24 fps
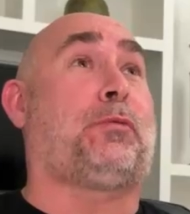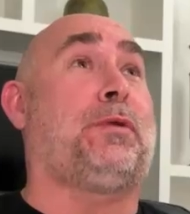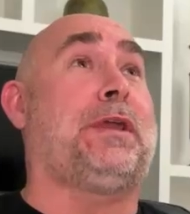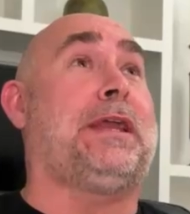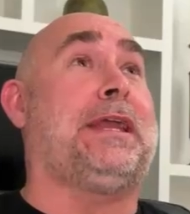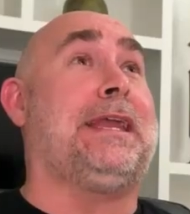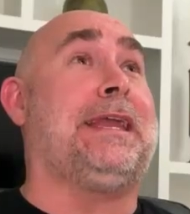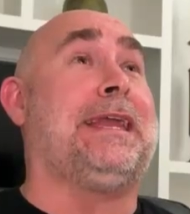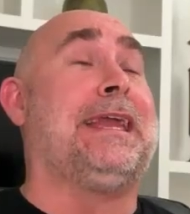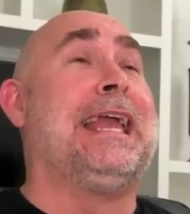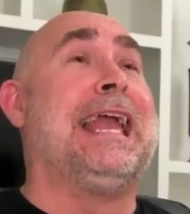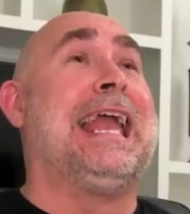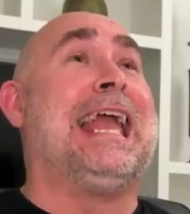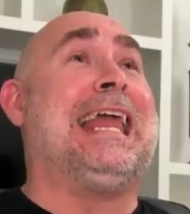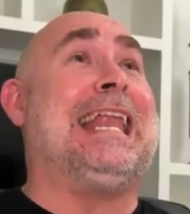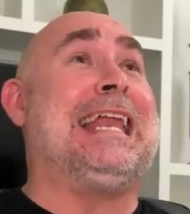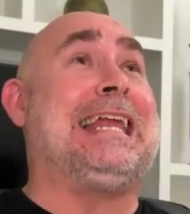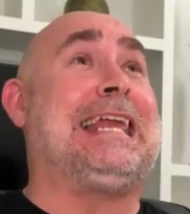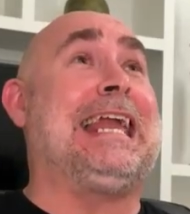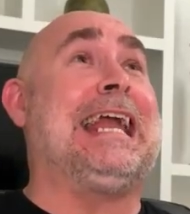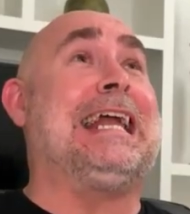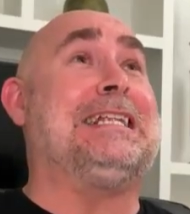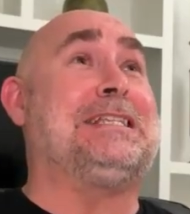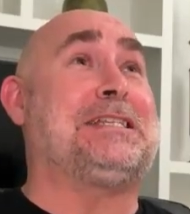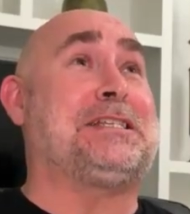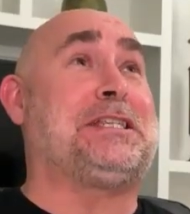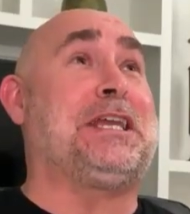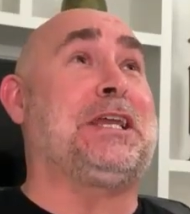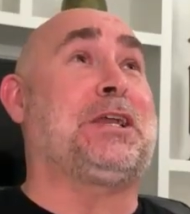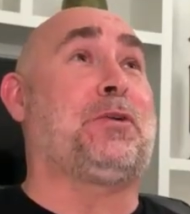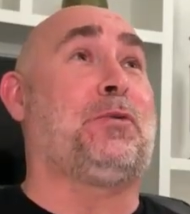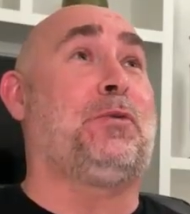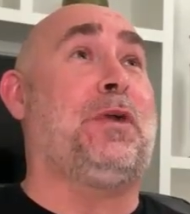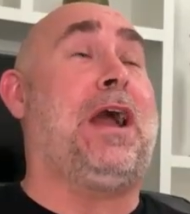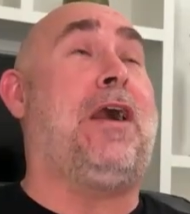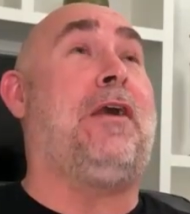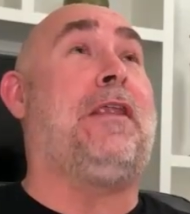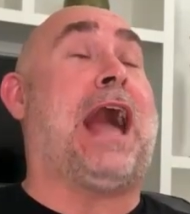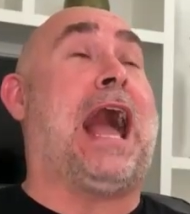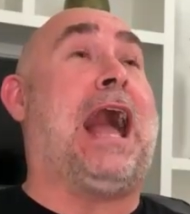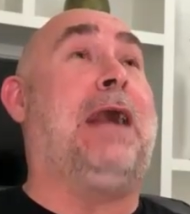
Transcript: three? And again, stick around.